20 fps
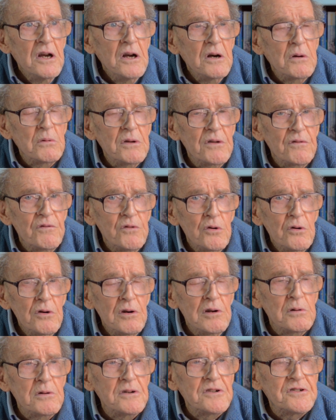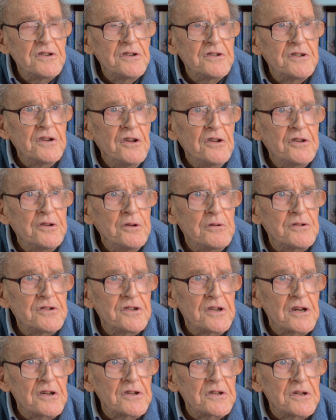with Vaughan Lewis's
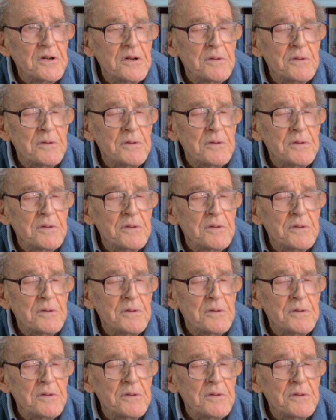enthusiasms,